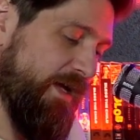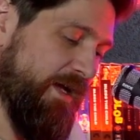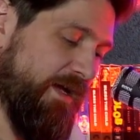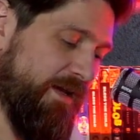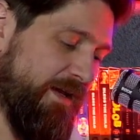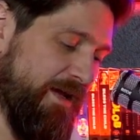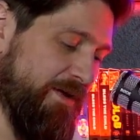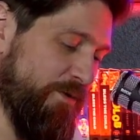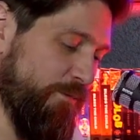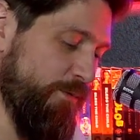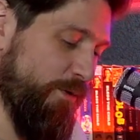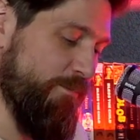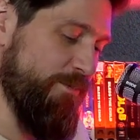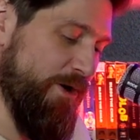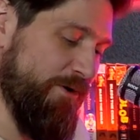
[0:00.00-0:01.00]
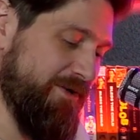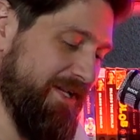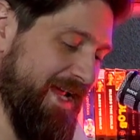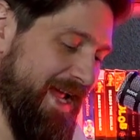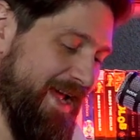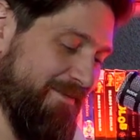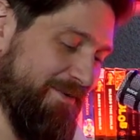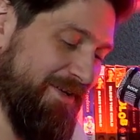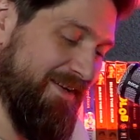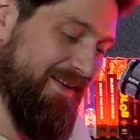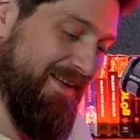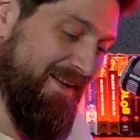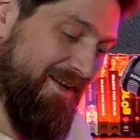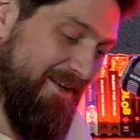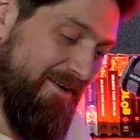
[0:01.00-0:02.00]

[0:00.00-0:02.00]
in a remote cabin.